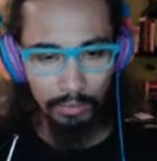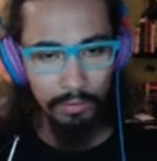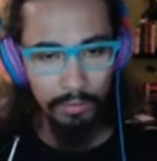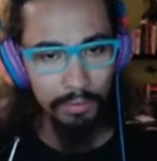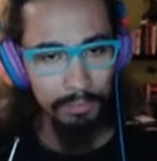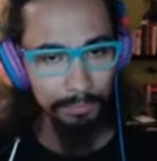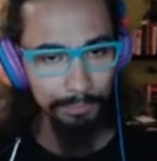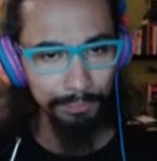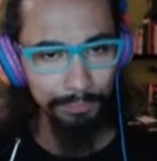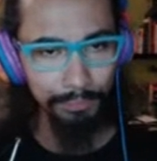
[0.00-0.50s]

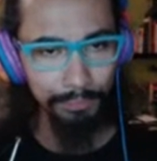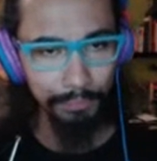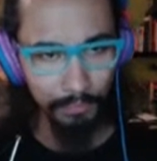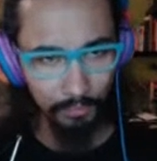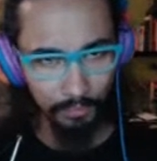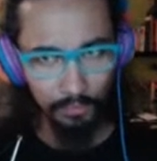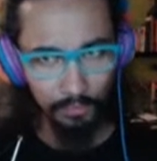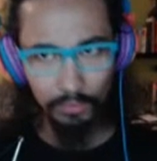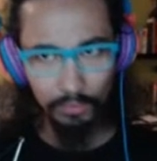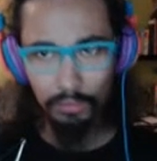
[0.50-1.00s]

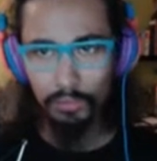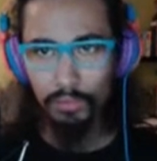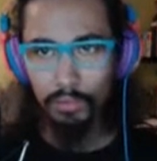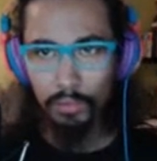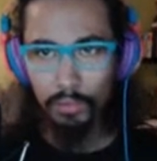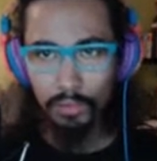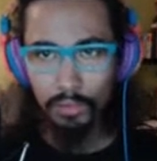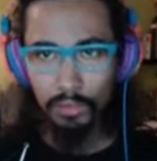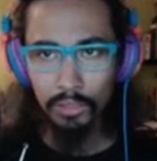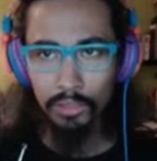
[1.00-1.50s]

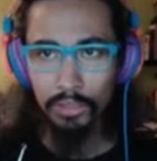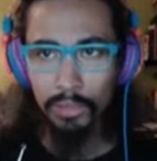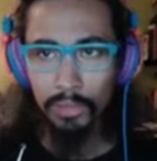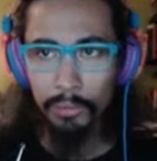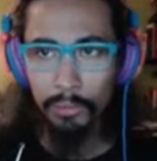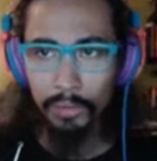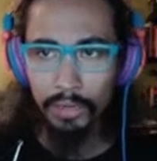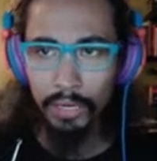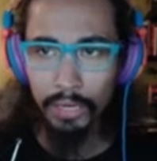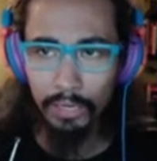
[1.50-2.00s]
So now
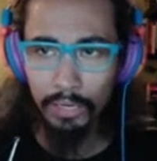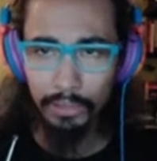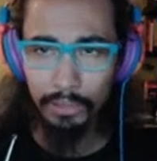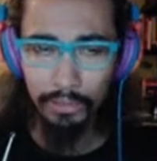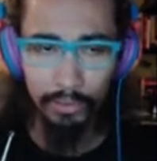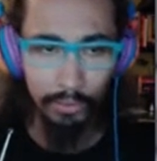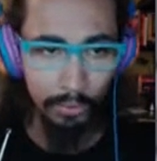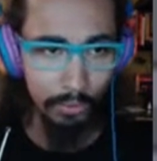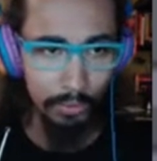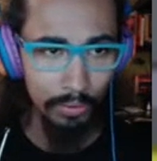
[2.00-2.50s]
we're in day
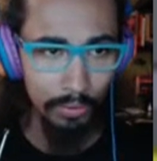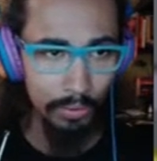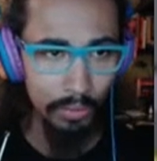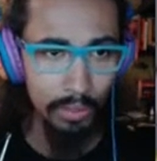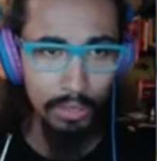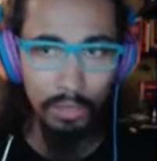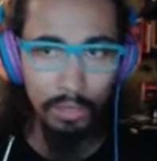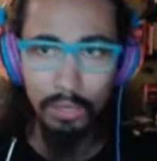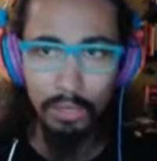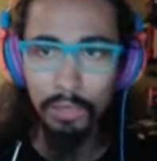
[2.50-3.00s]
2.
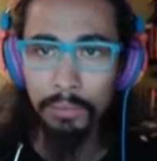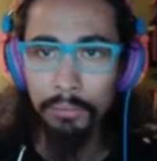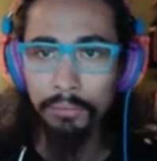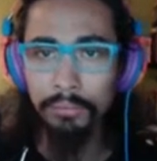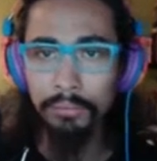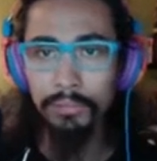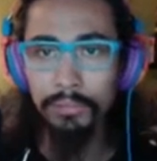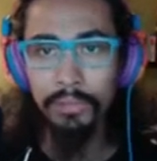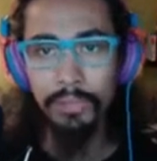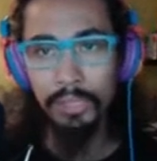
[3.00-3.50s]

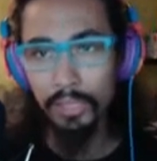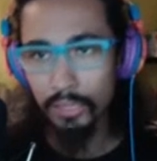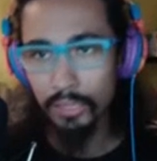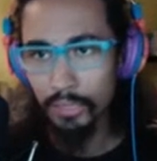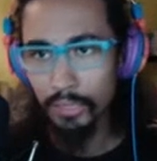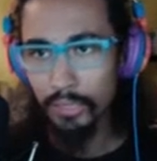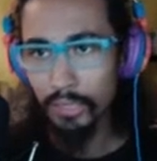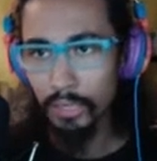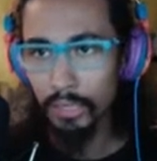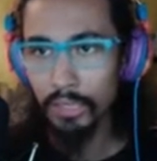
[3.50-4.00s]
It's
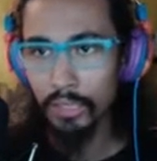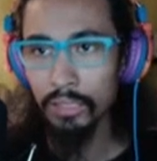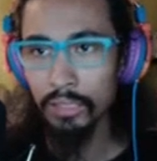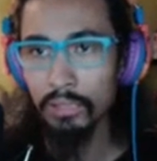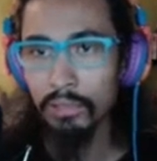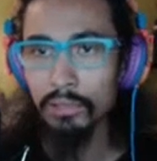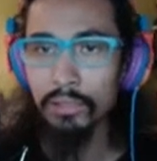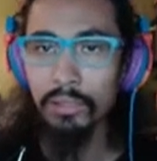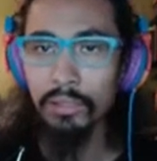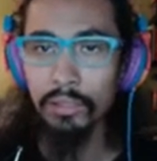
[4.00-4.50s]
sunny.
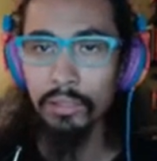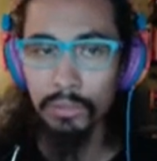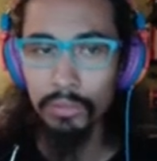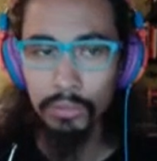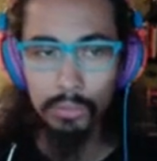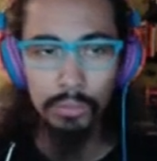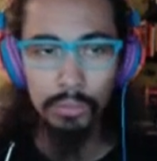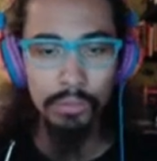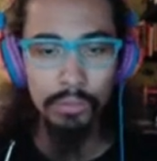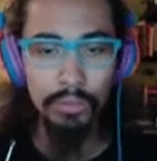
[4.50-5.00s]
It's
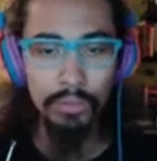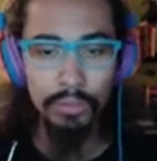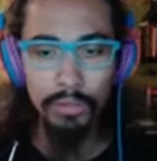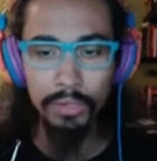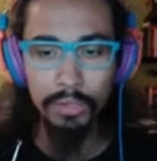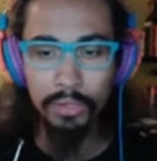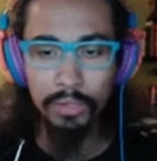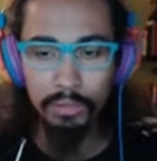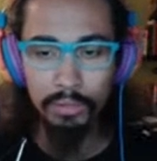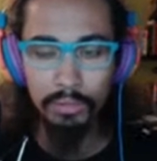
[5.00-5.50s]
cool.
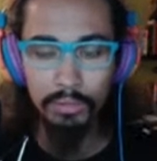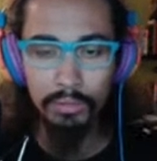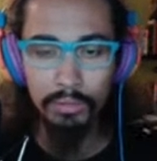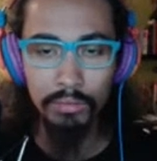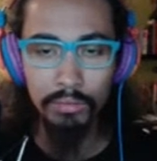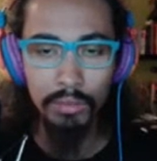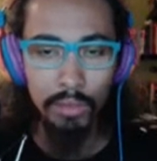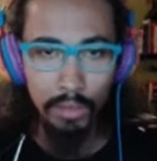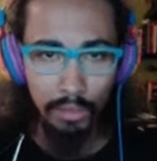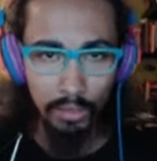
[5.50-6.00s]
Alright, so
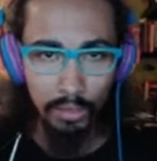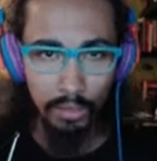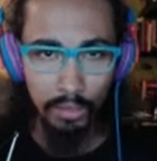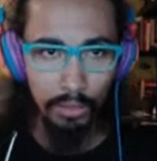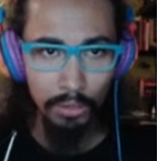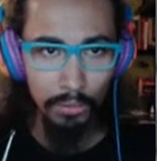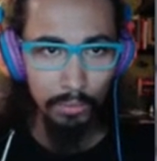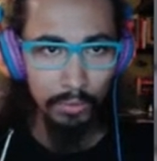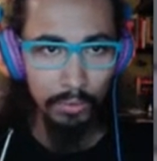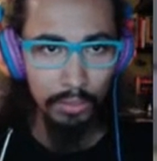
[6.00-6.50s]

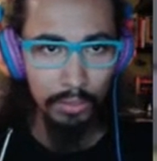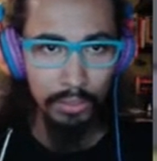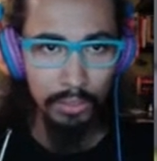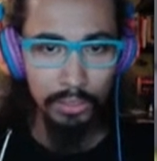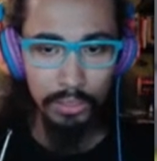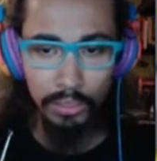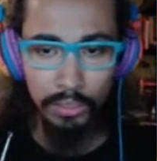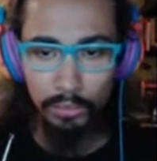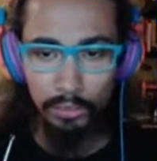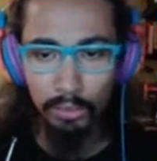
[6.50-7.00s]
we're going to
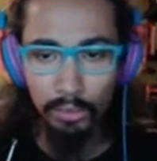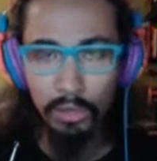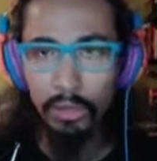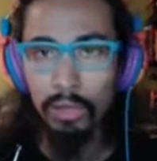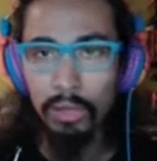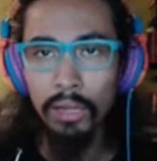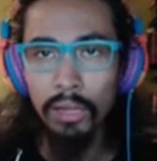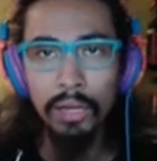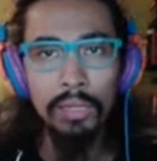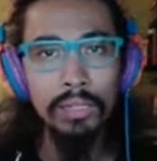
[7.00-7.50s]
stick.
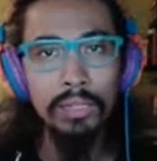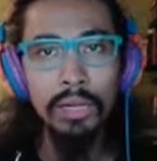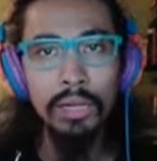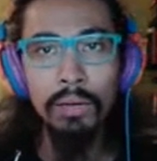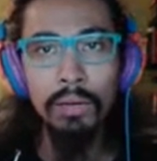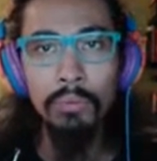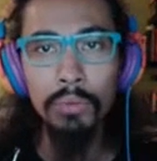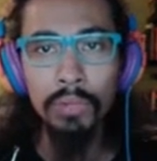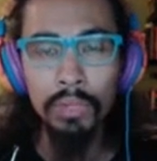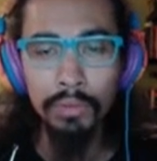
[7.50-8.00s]
Last
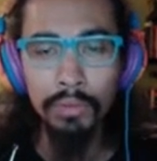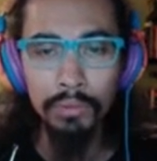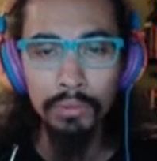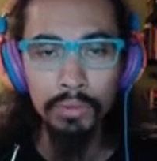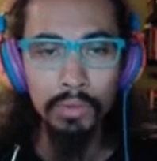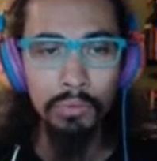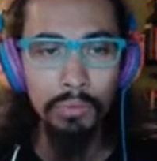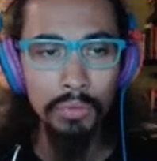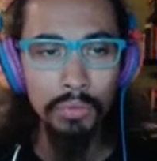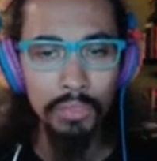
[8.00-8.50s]
time we left
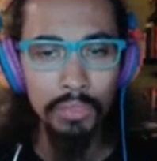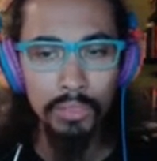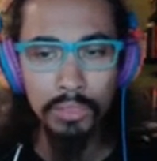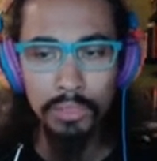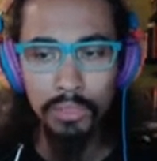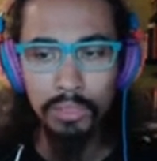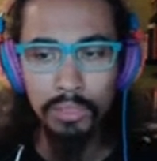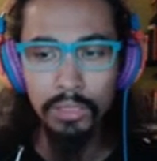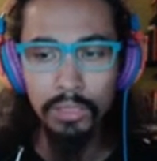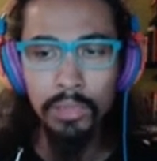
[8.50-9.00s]
off, we had
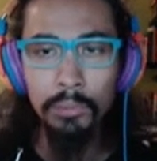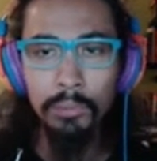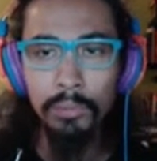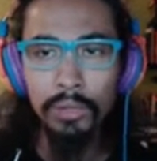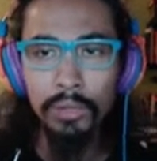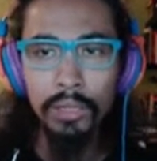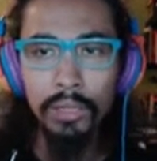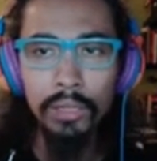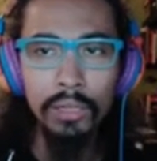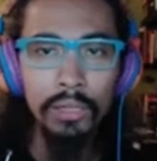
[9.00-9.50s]
just
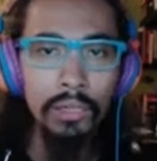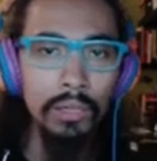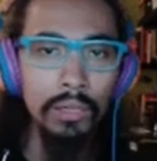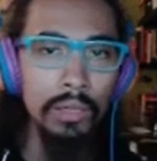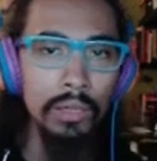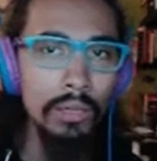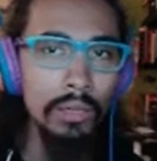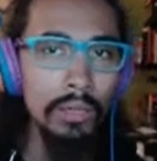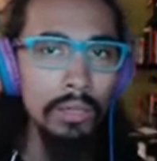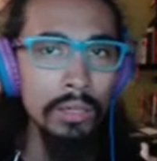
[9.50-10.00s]
upgraded
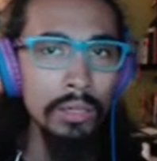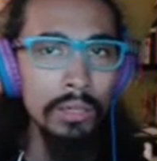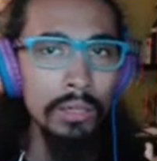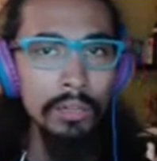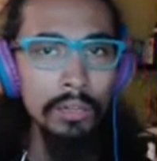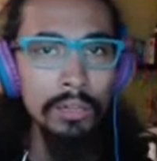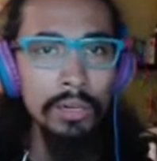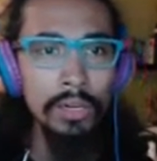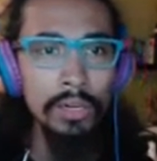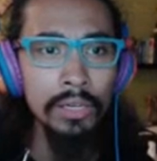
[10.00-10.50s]

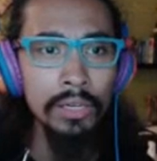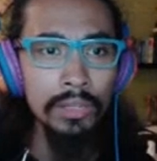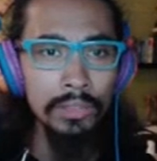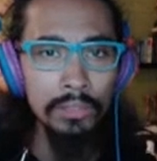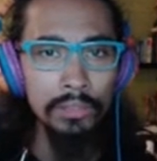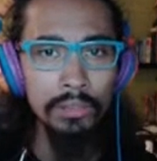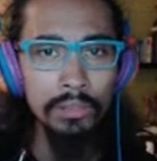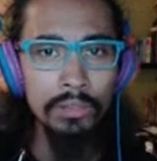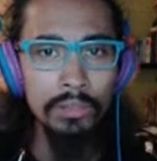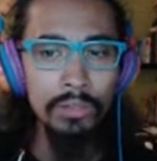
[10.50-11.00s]
our
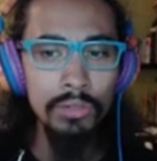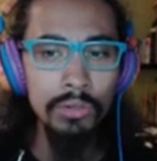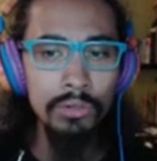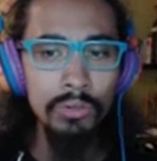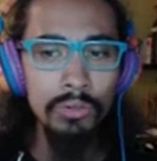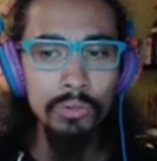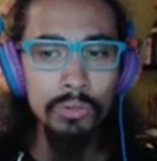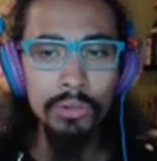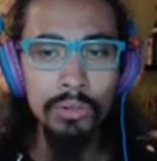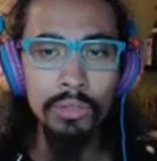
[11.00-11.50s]
engine
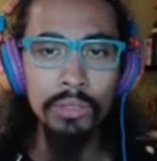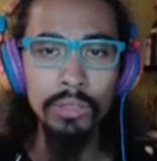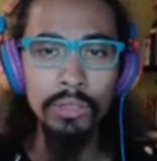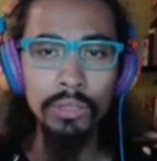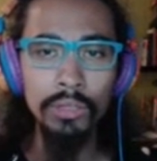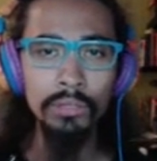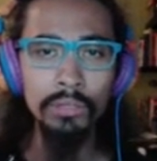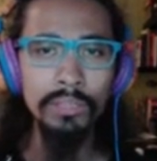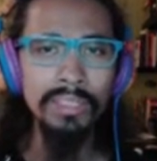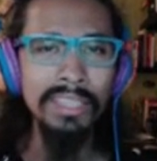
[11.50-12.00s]

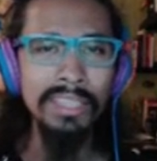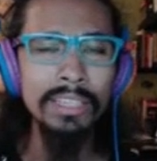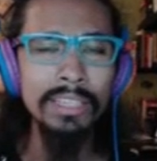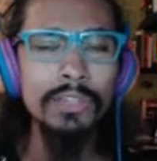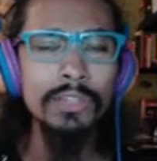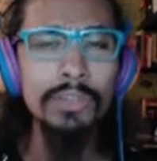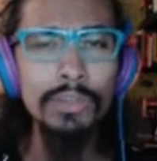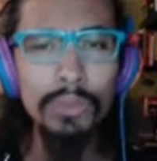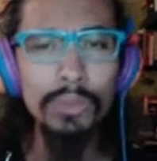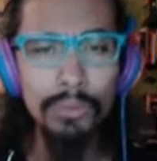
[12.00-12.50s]
to
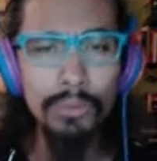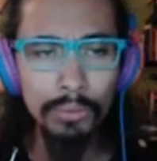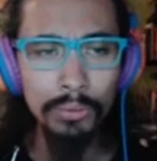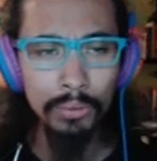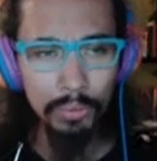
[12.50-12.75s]
stage 2.